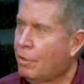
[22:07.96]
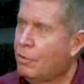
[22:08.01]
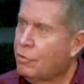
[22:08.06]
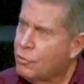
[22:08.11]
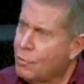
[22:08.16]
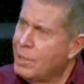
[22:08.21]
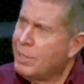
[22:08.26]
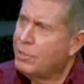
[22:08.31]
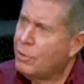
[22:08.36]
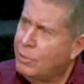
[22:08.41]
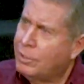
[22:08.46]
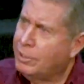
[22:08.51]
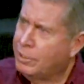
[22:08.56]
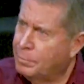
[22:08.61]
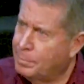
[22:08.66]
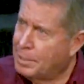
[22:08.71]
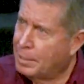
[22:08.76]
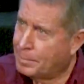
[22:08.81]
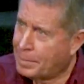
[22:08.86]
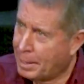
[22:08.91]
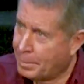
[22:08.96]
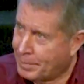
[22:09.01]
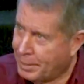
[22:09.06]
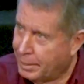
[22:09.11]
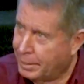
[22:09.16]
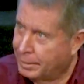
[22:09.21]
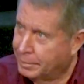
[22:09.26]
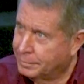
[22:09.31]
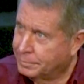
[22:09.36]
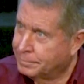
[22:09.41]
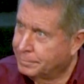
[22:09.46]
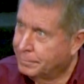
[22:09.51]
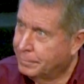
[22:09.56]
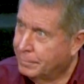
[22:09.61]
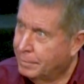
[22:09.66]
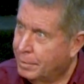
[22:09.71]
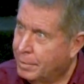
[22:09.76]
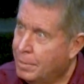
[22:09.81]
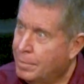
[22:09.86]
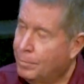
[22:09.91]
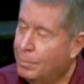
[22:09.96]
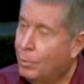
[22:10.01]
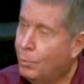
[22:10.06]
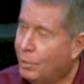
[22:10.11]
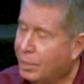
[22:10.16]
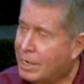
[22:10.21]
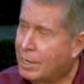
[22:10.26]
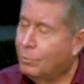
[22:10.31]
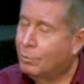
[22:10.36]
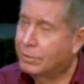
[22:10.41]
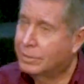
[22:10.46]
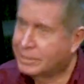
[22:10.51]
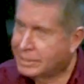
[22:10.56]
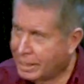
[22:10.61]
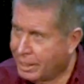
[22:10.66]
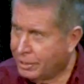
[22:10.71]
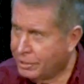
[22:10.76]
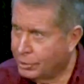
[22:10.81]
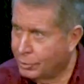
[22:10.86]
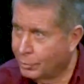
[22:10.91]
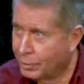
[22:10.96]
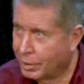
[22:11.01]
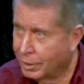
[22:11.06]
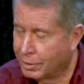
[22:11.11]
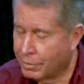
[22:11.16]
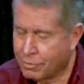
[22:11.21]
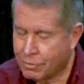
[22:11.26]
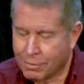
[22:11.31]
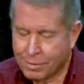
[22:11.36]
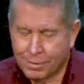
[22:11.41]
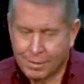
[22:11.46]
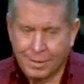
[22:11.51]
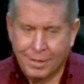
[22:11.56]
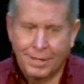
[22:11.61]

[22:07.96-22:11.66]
So I know a little bit about pain. But what I will tell you is,